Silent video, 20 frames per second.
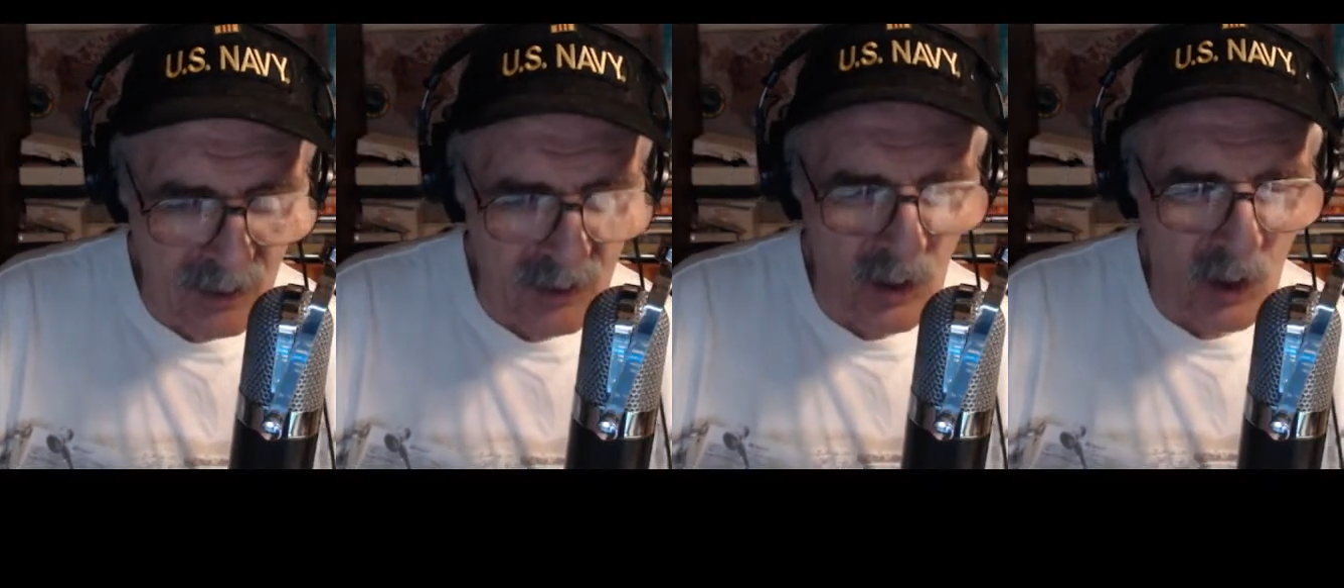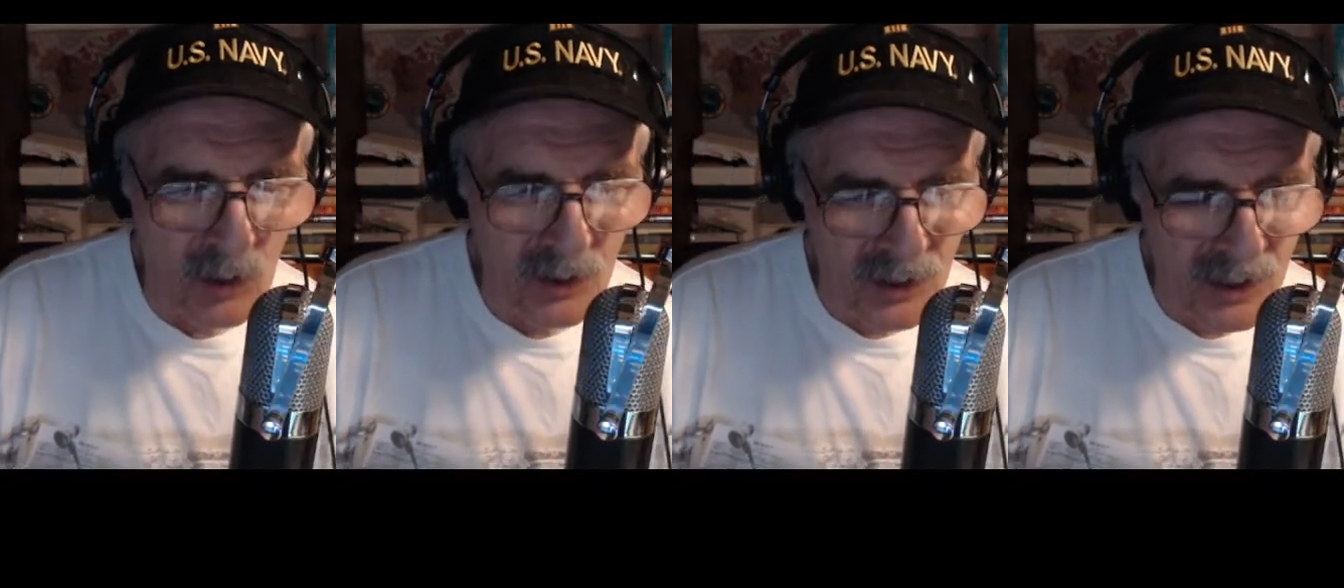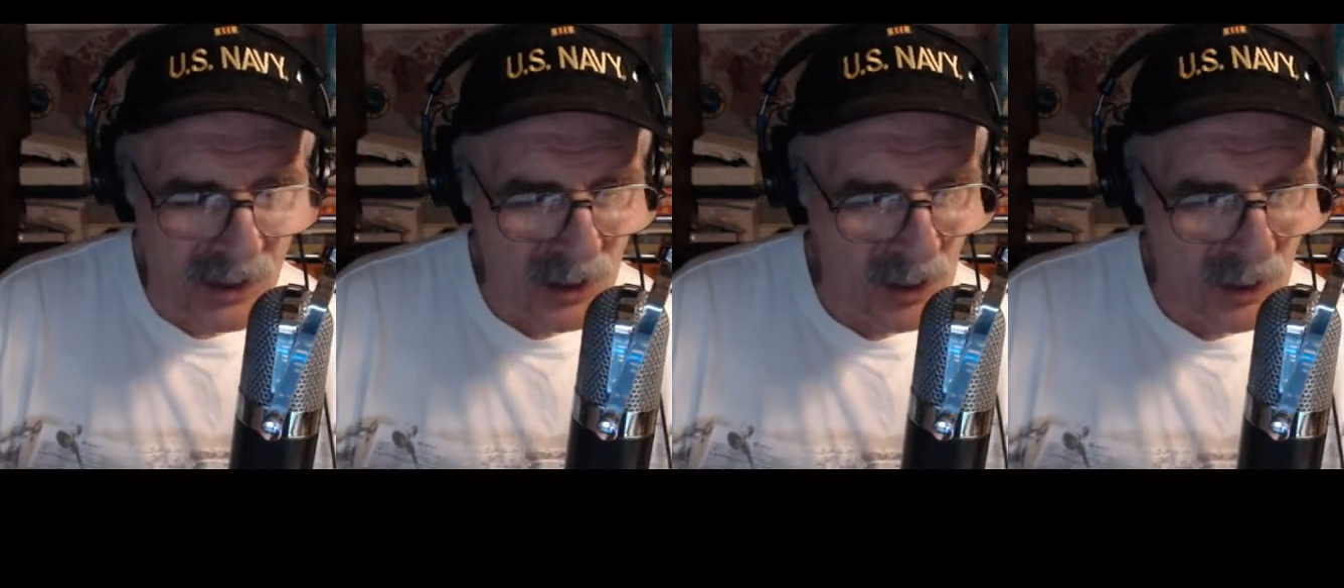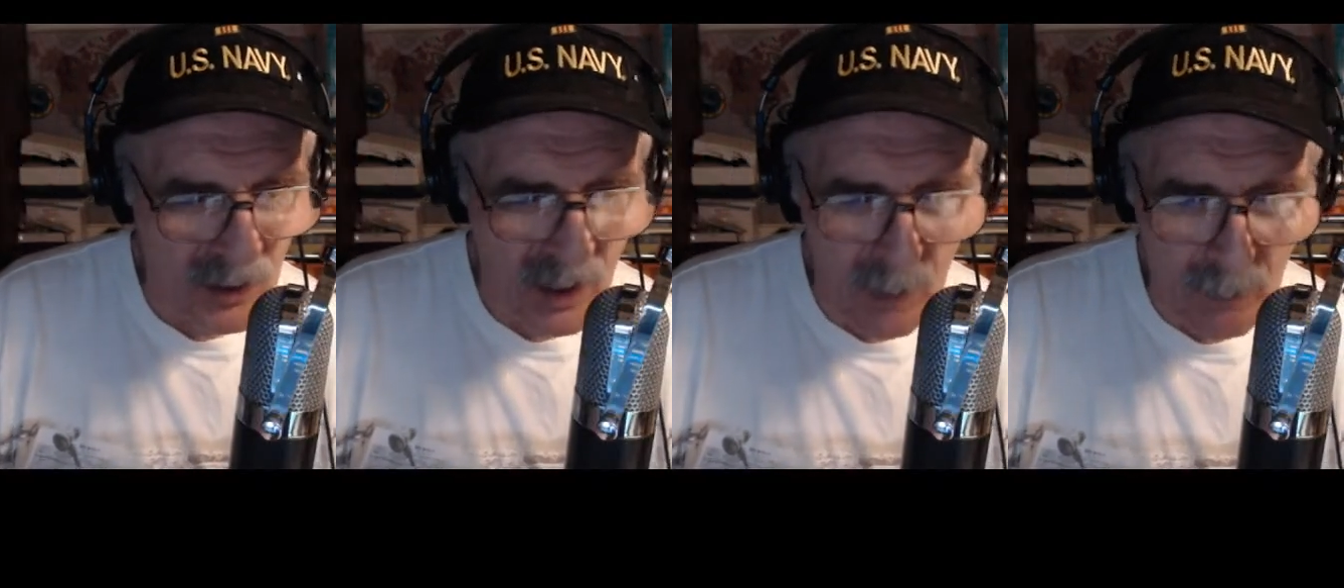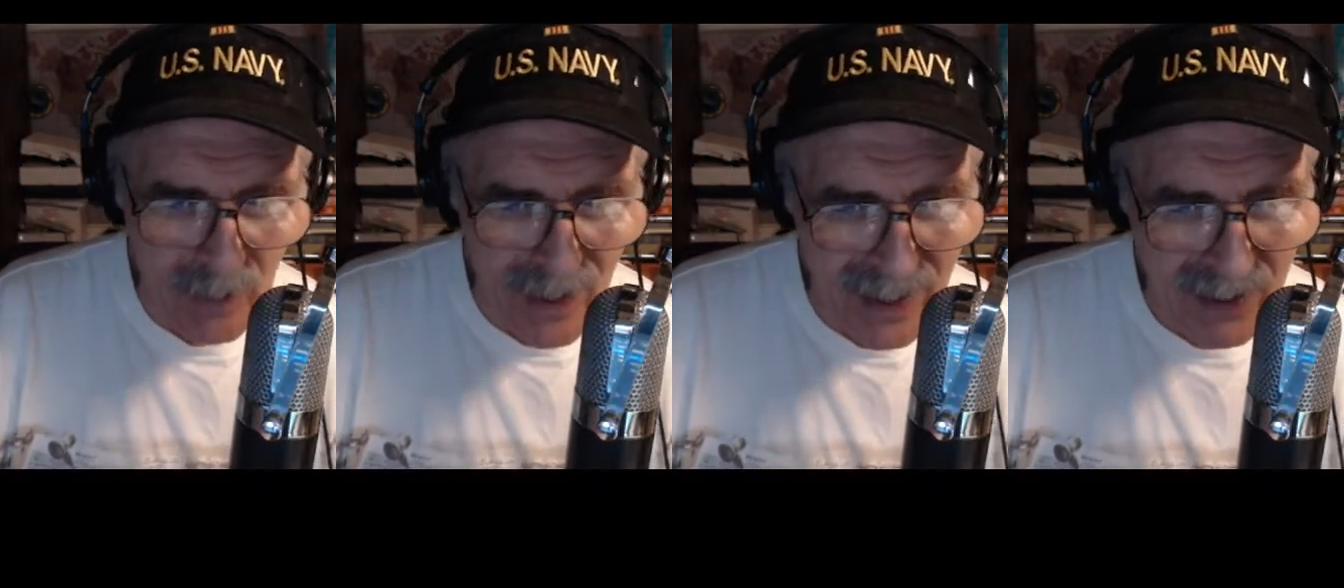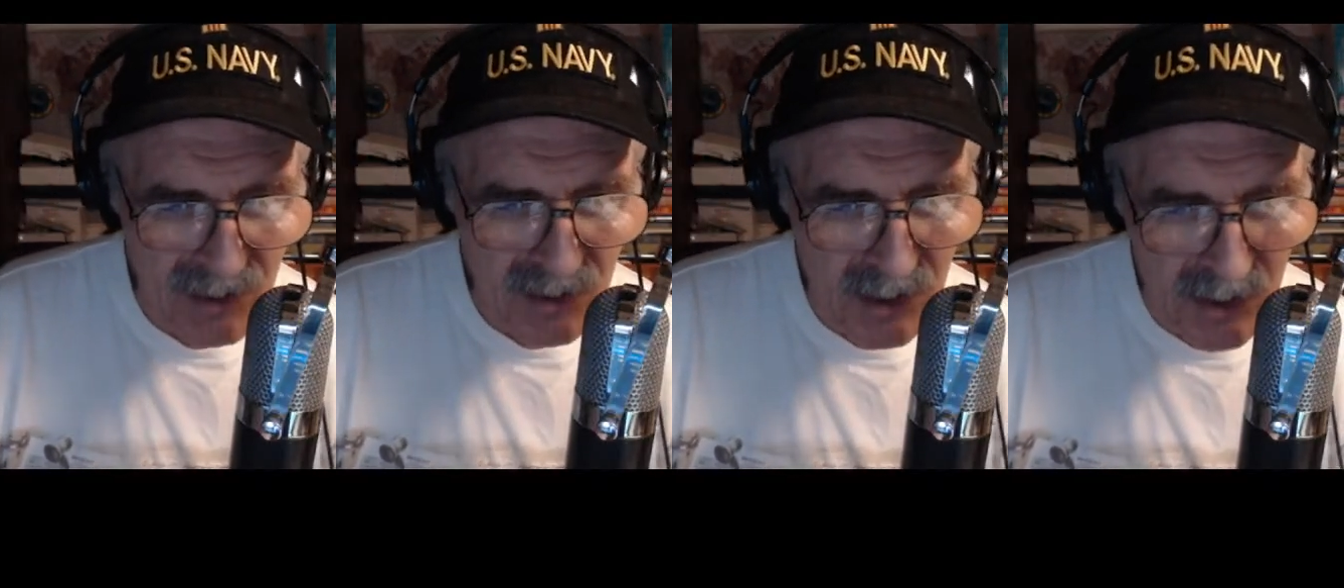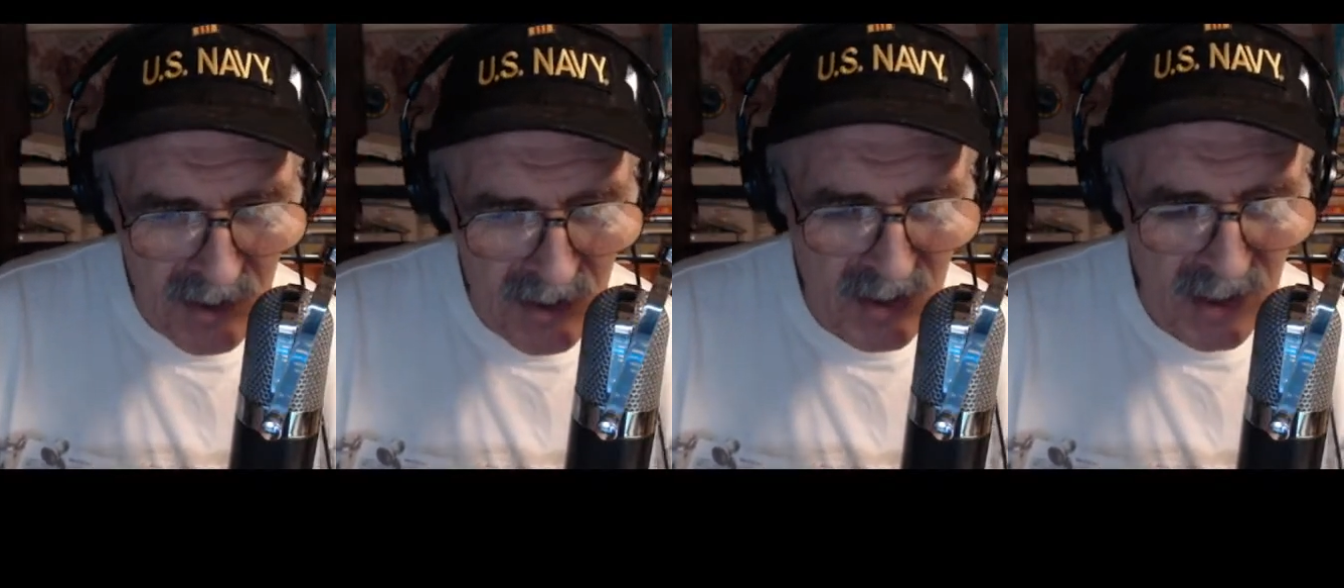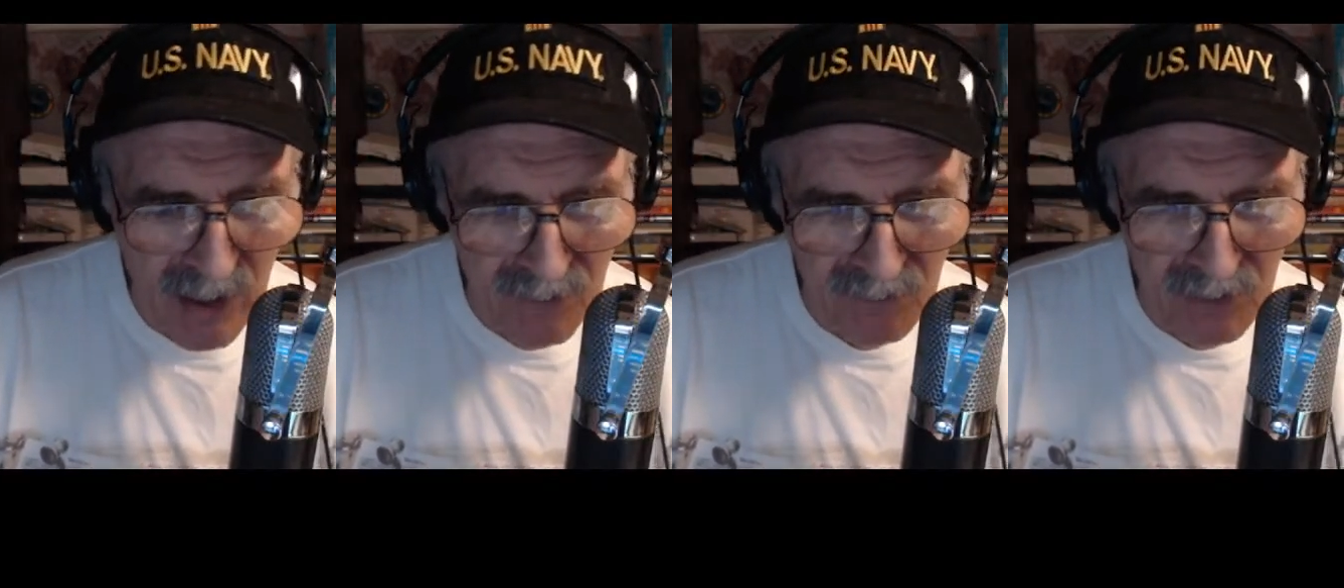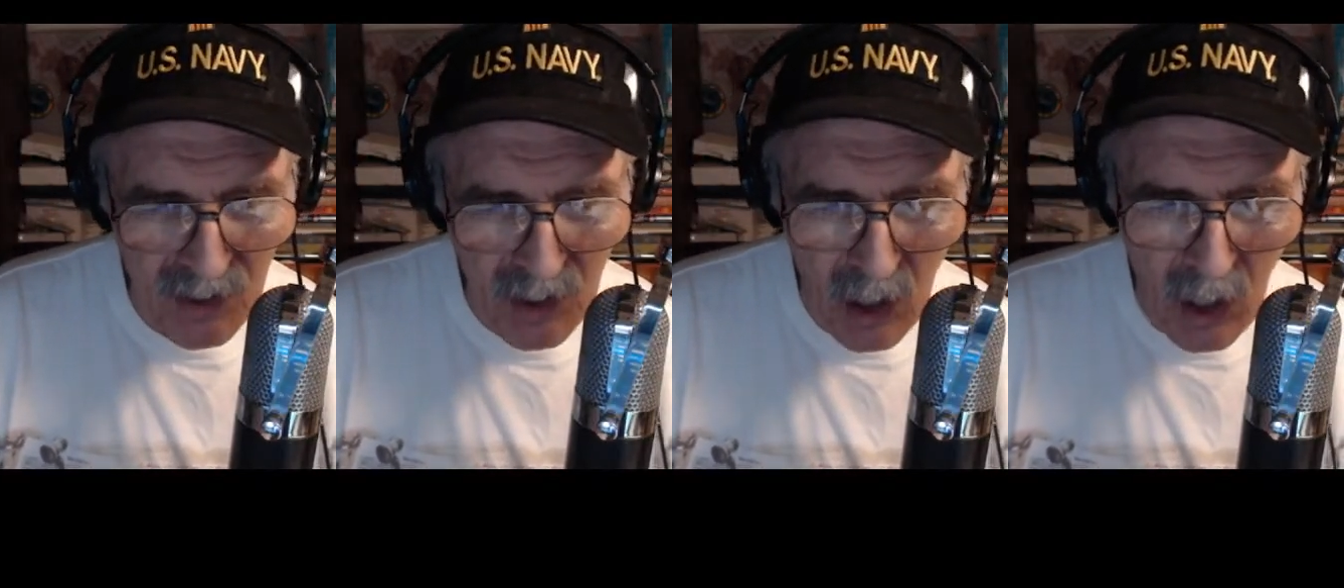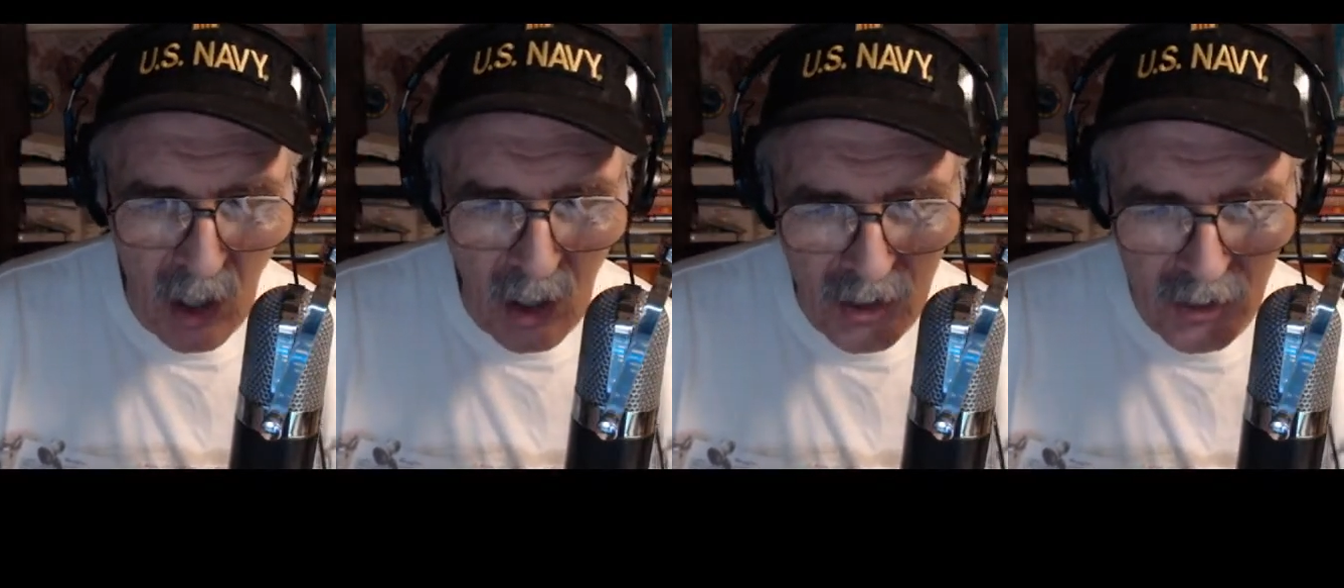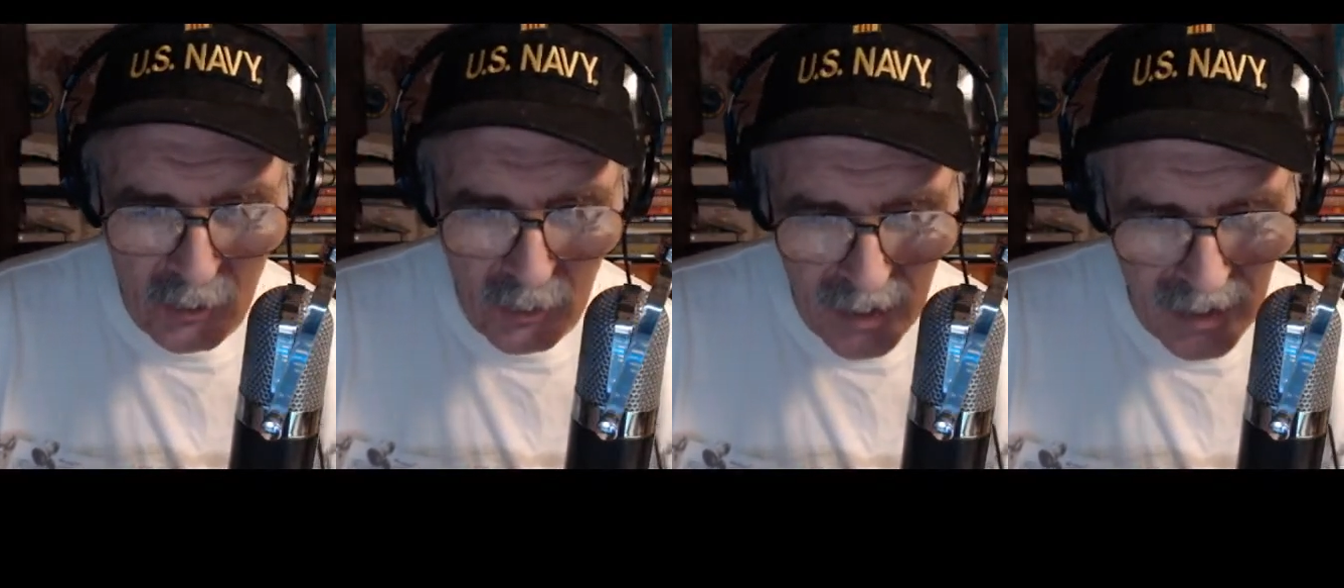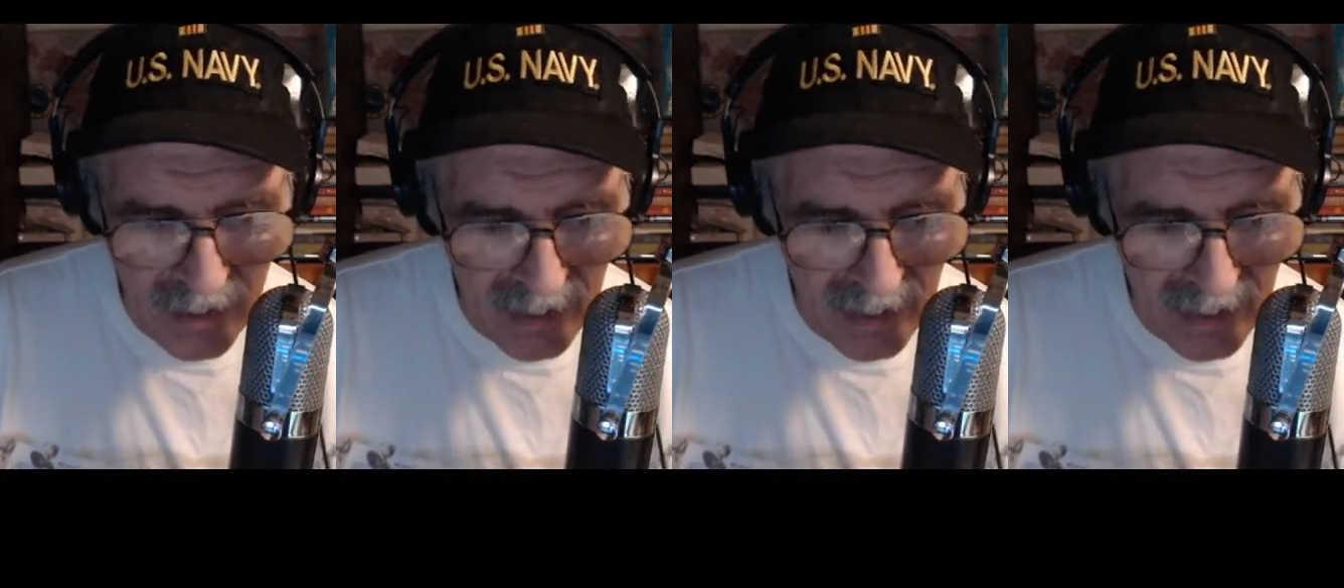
go just look up X700